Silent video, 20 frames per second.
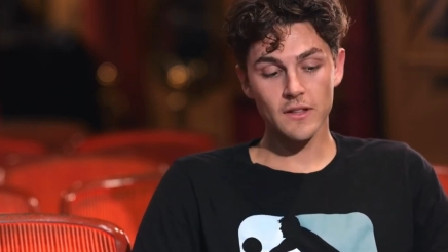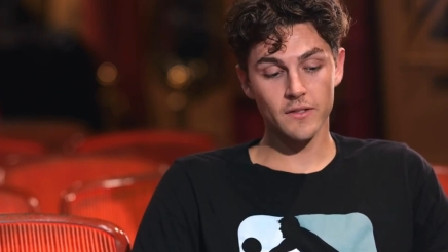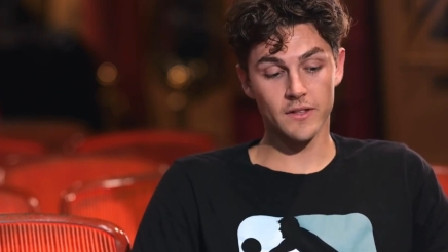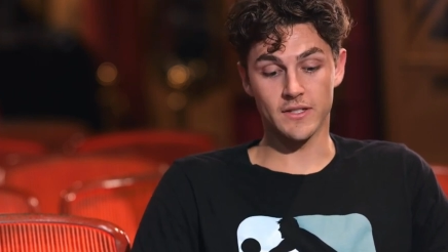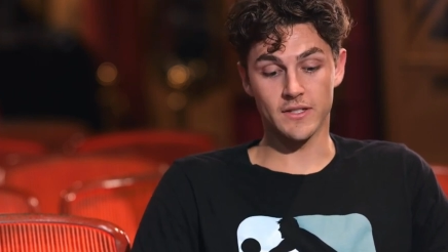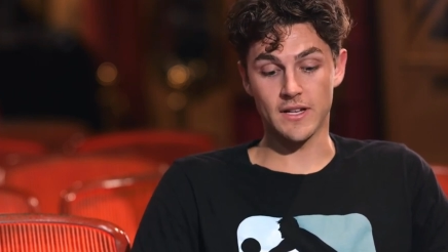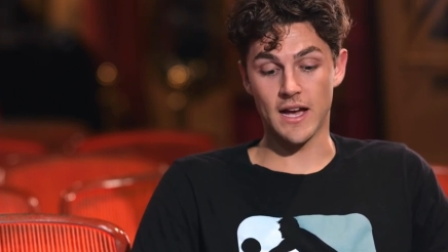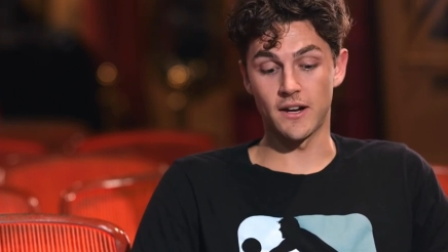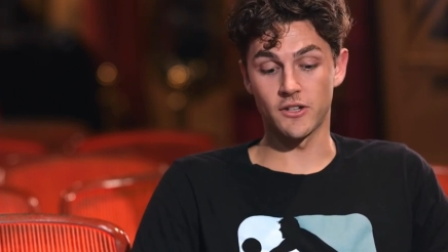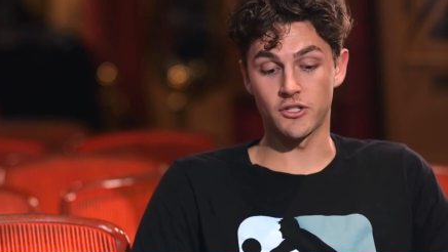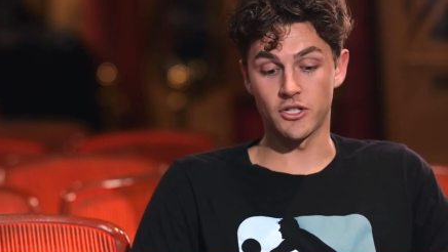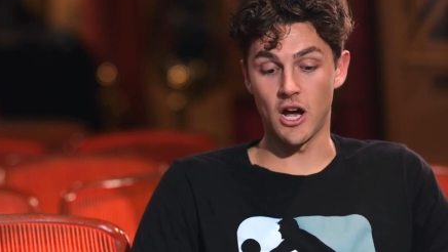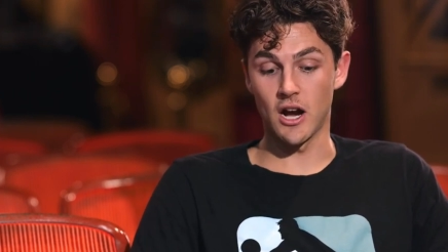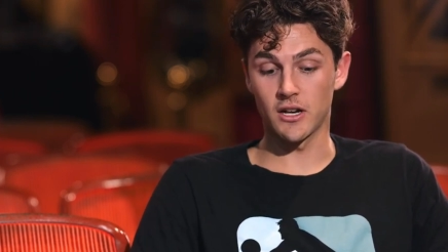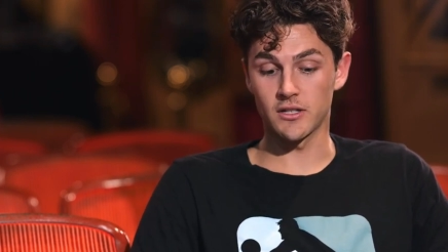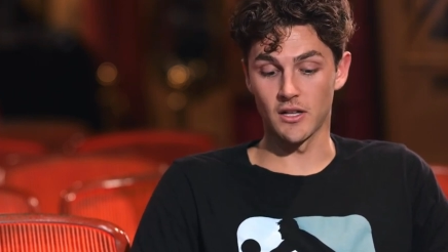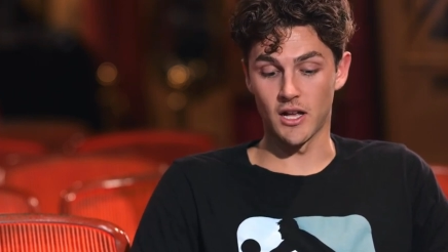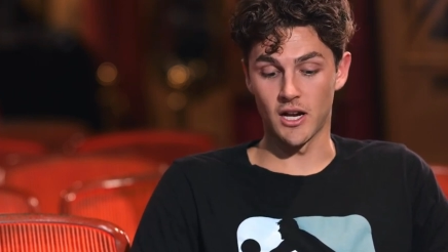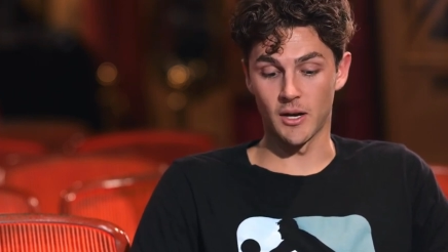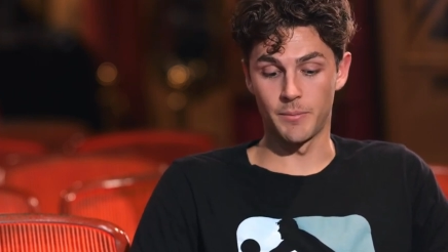this kind of
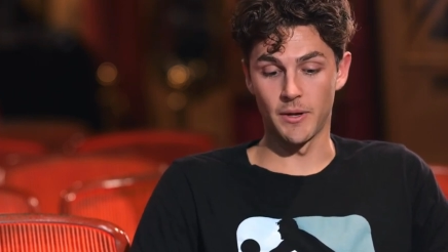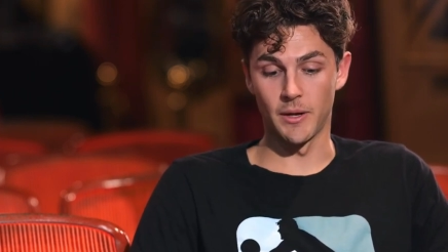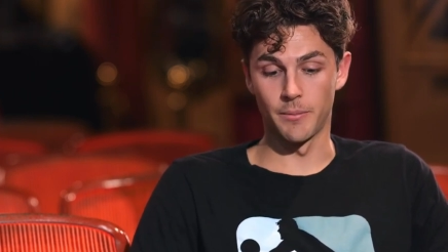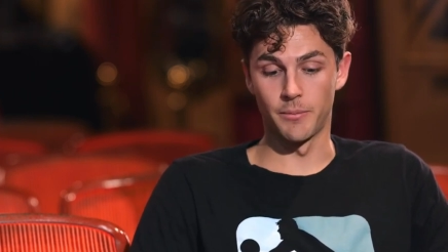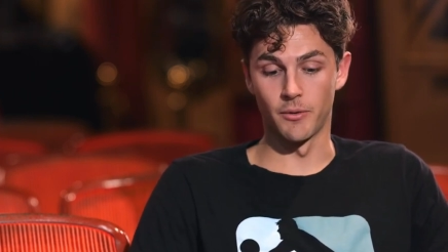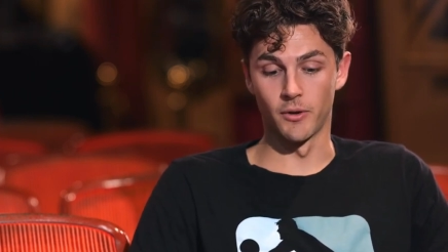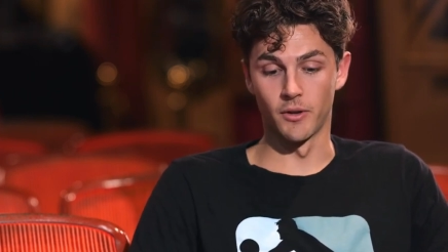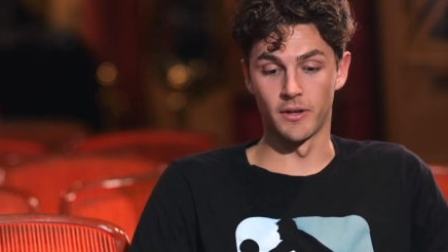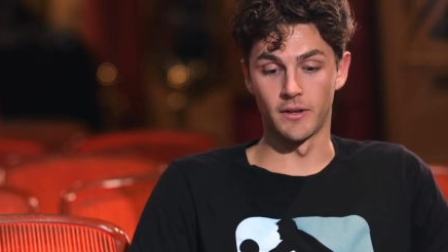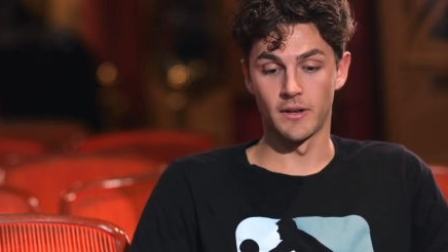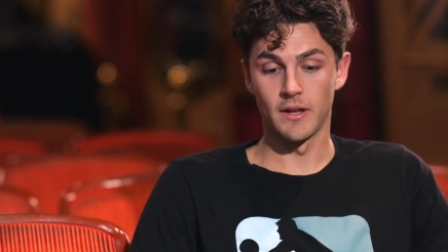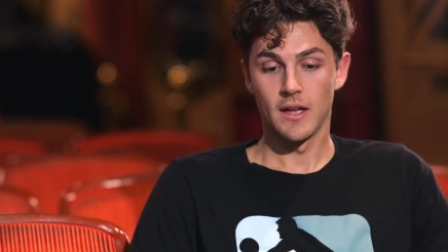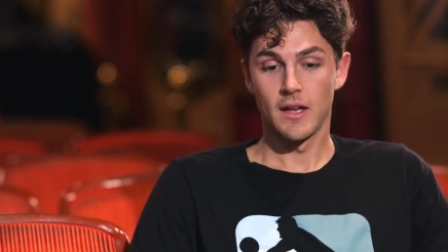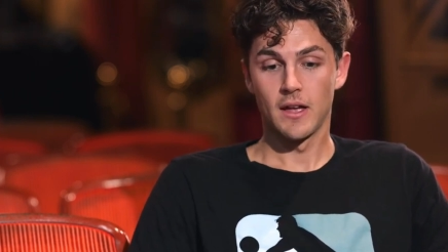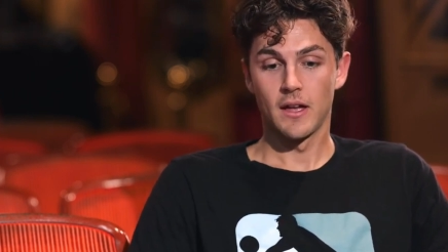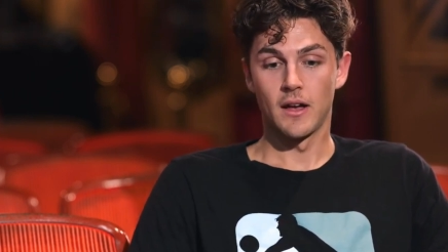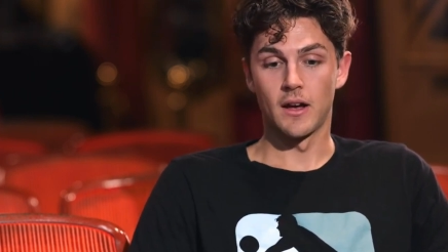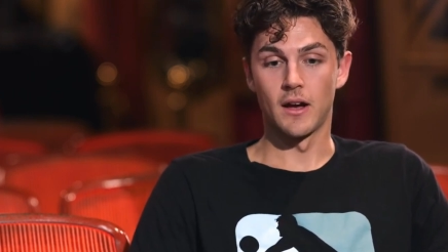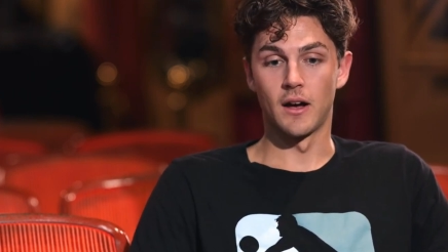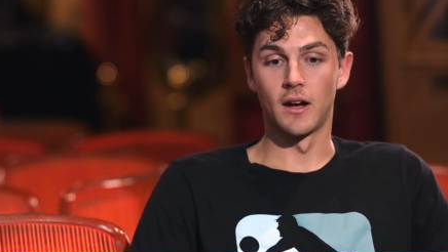shocks a lot of people
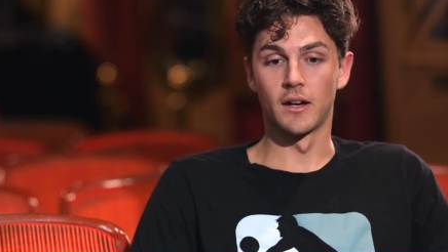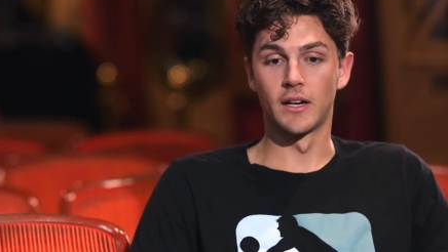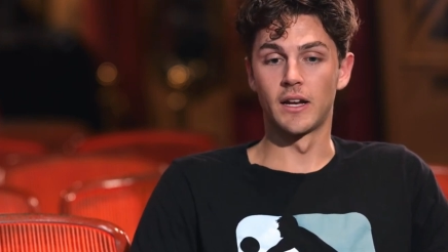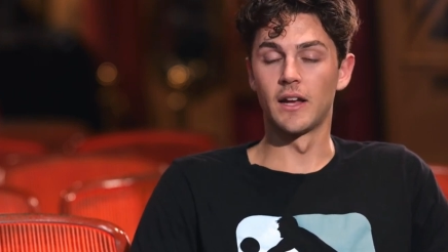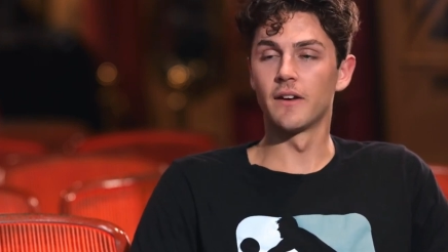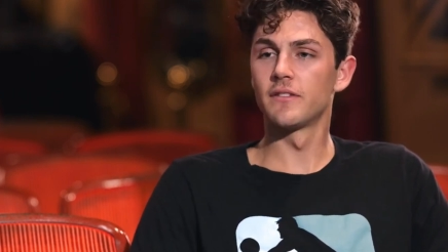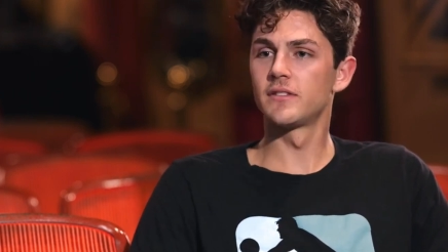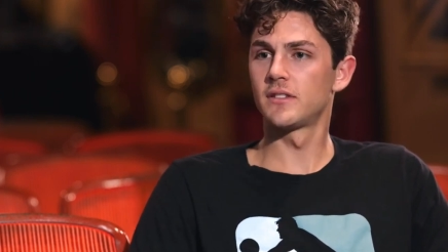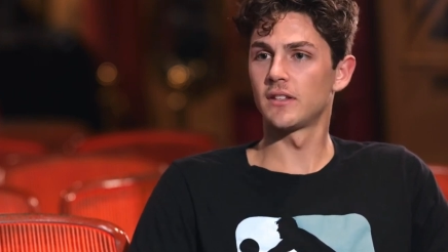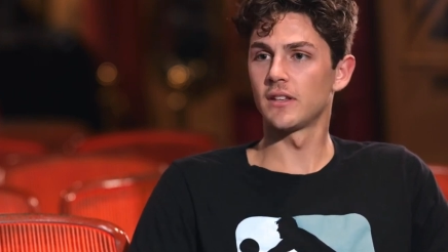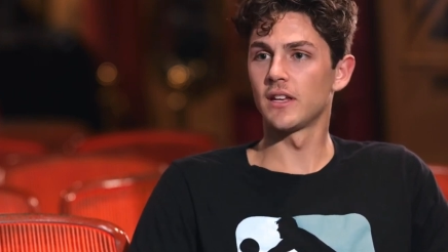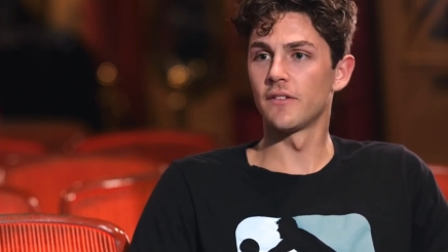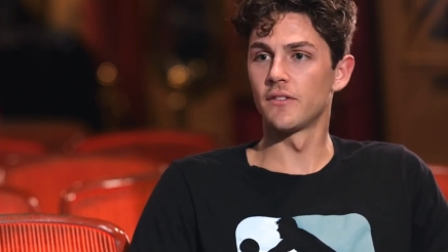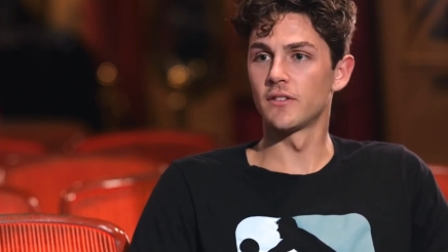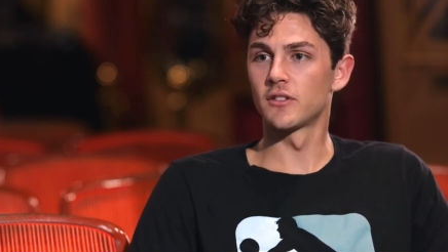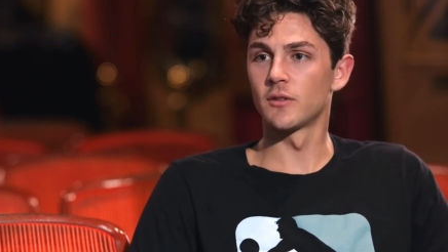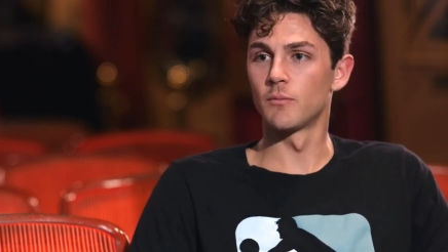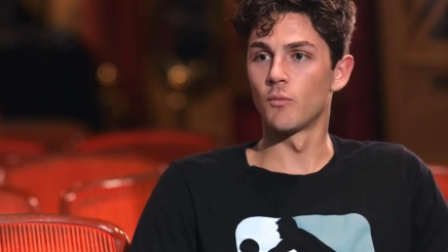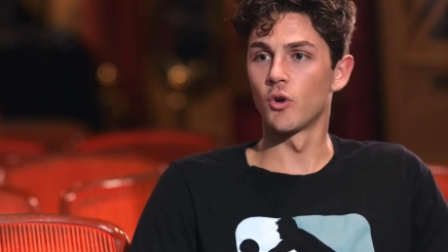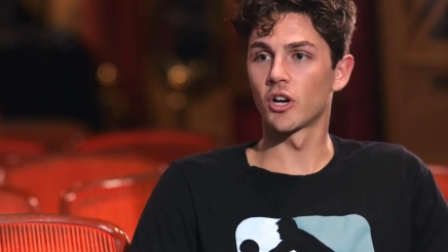and gives
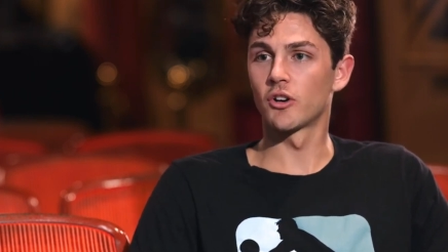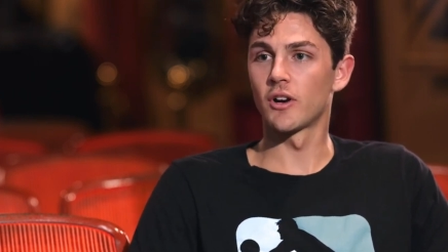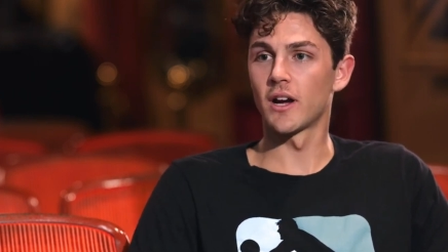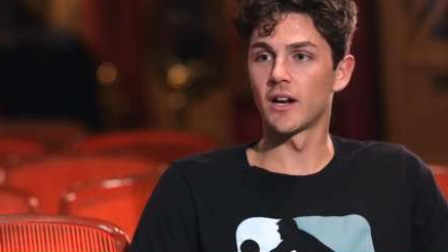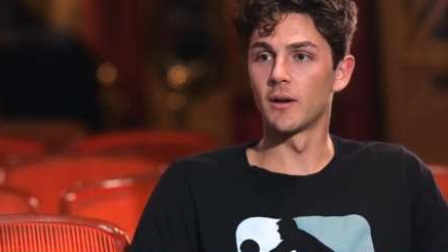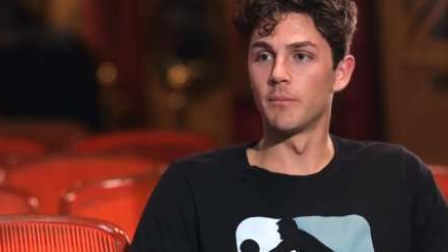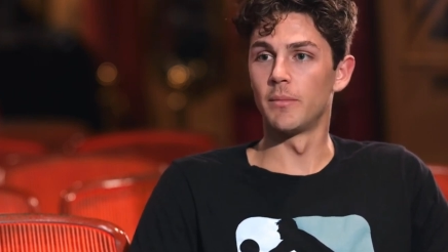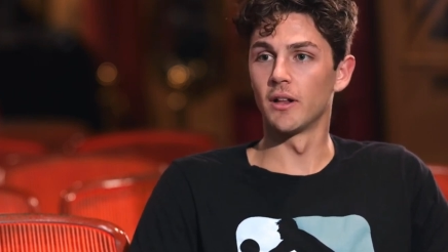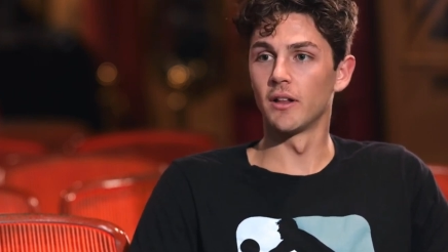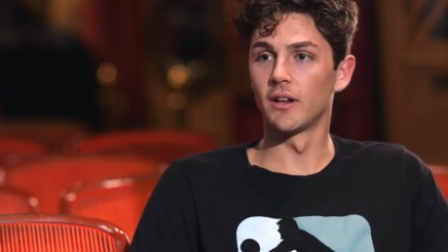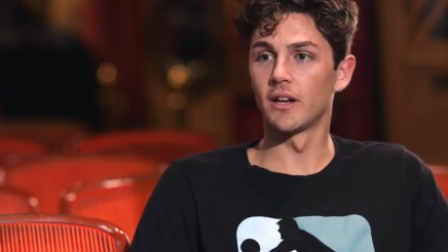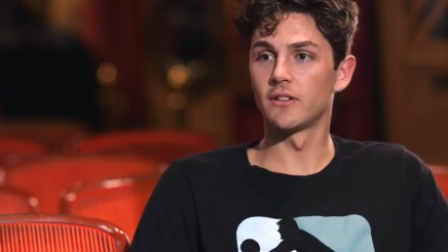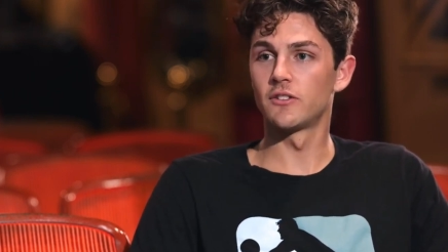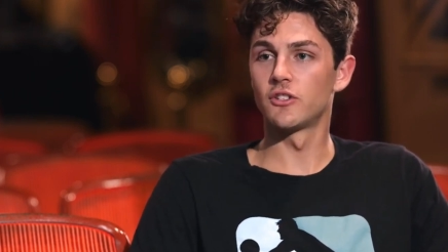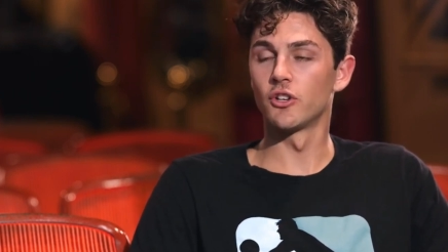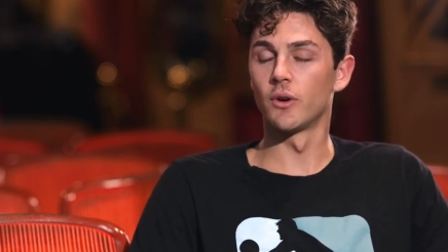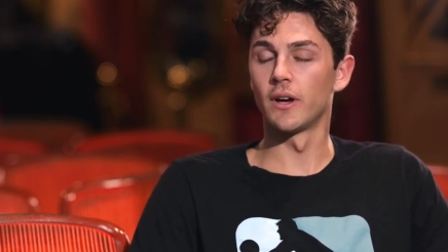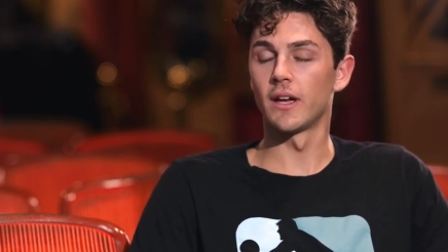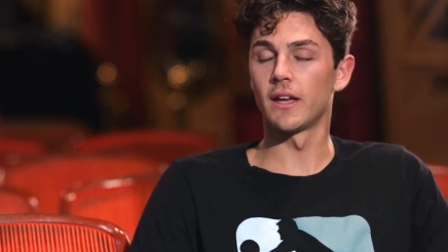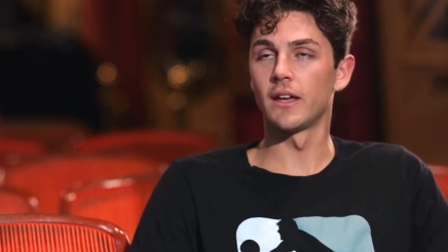even some more credibility
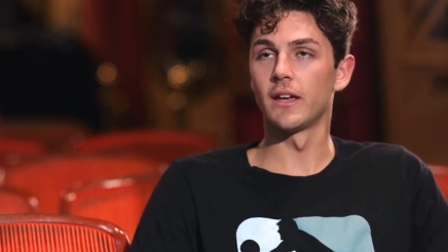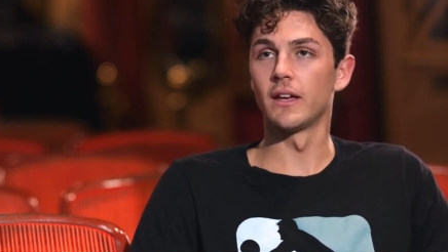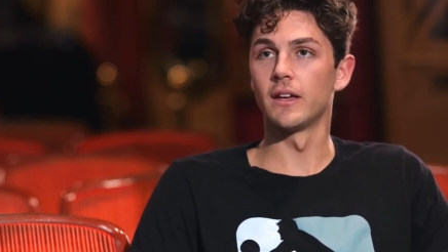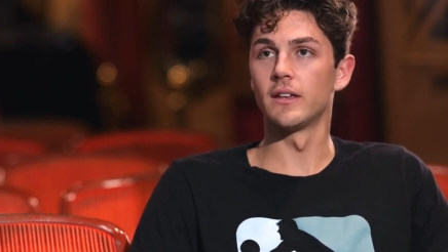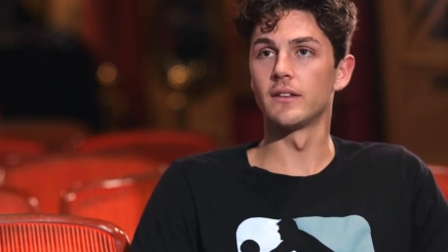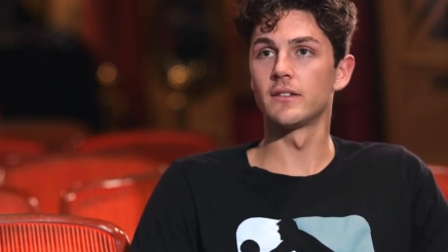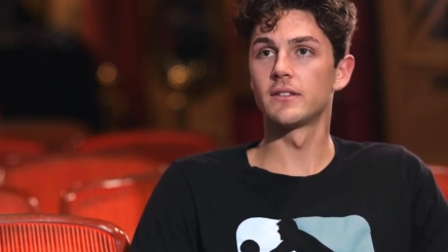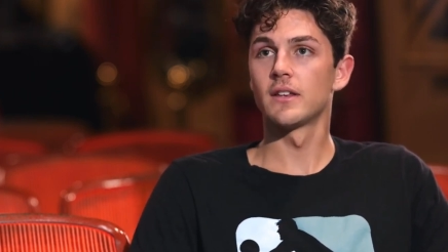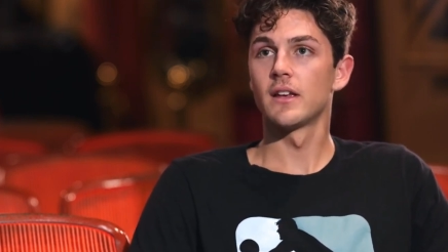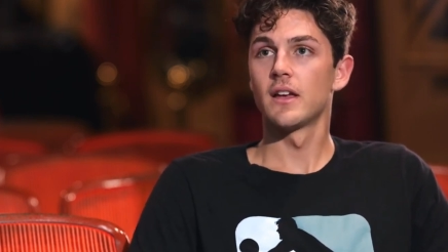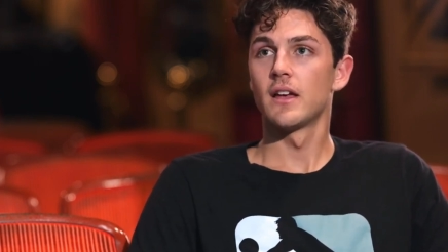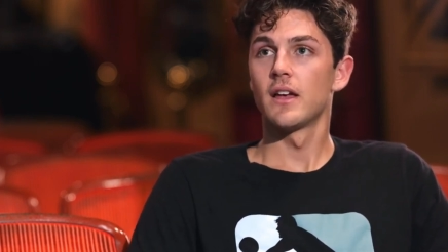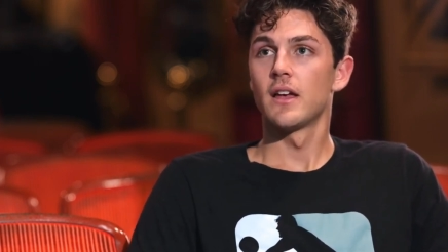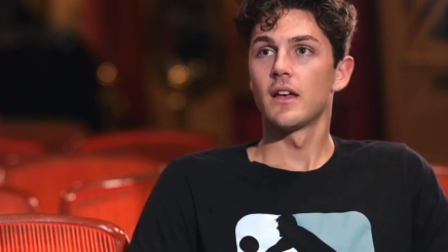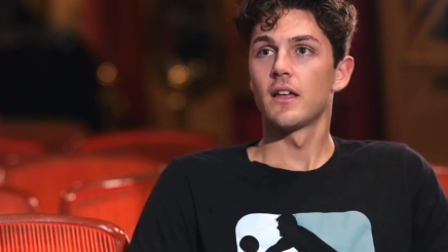to it, is